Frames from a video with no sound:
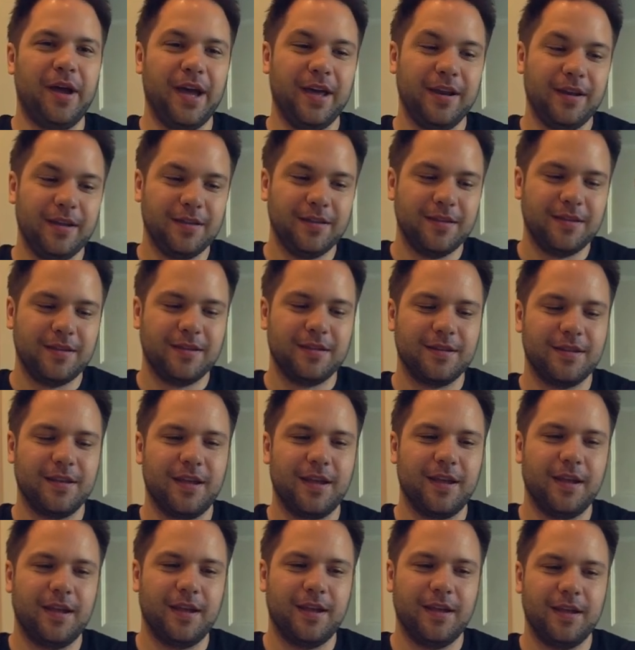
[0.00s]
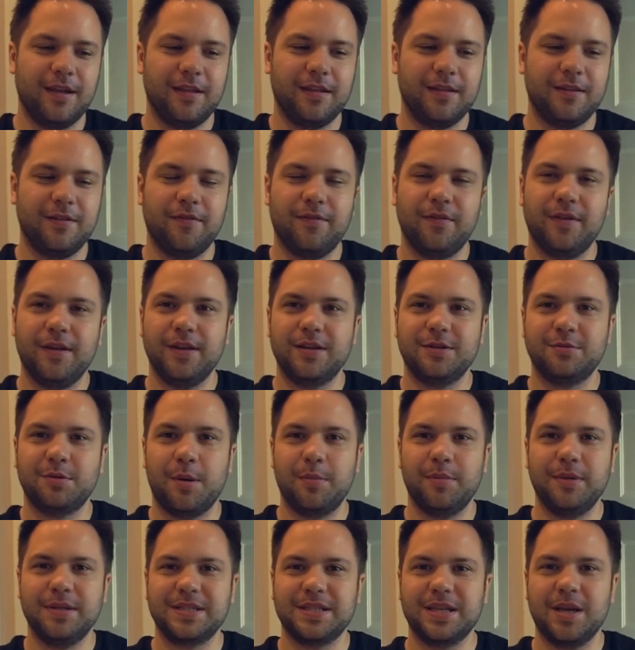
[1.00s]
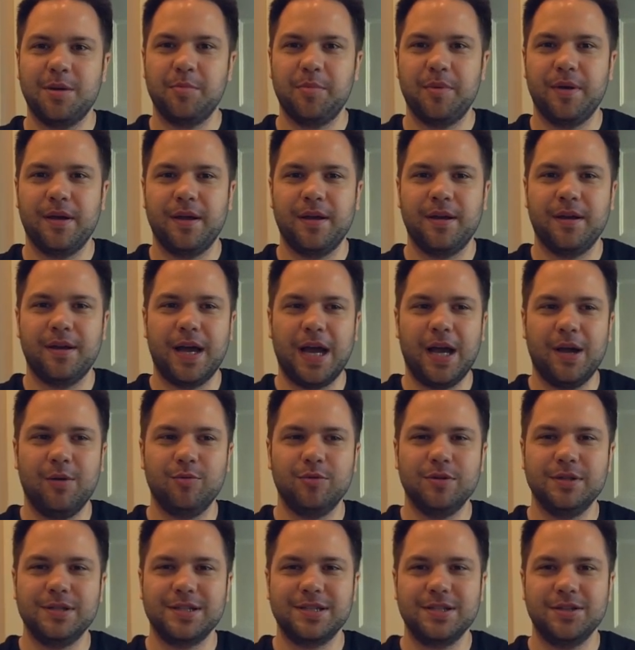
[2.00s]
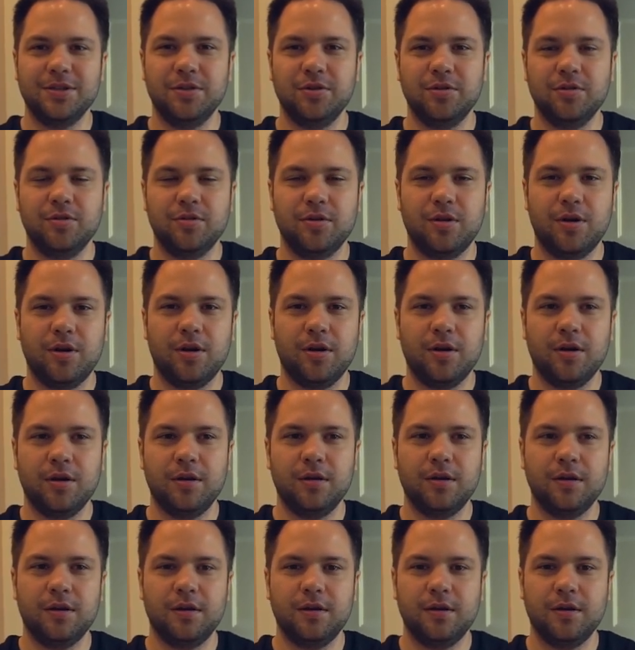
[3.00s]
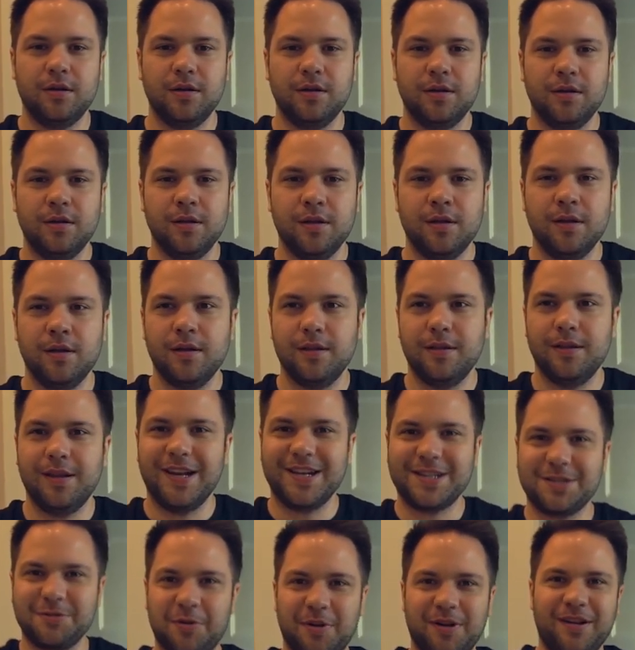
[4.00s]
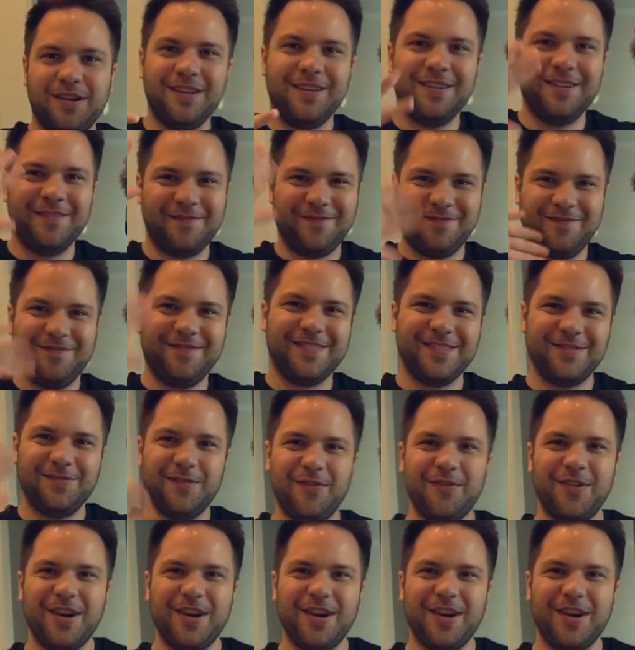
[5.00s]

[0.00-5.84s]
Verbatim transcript: edit and finish wrap this up and I will see you on uh, the next one. Bye